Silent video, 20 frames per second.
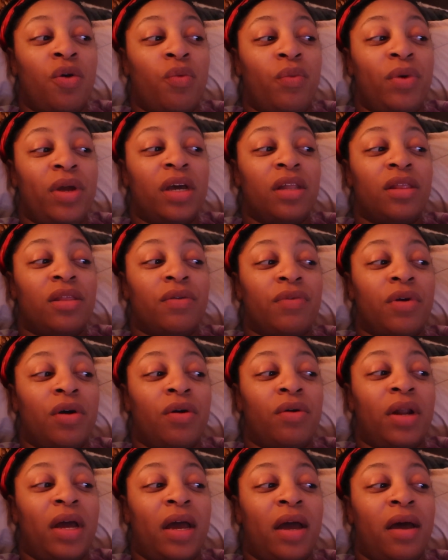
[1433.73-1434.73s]
We hit the
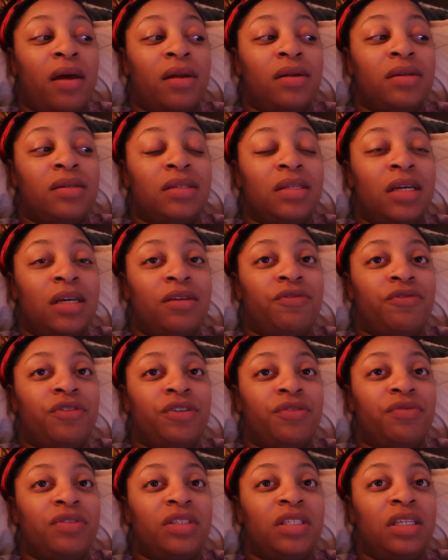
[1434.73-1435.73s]
road at
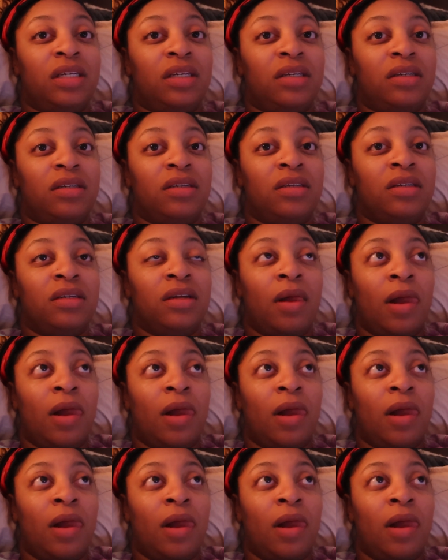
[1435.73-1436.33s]
10.15.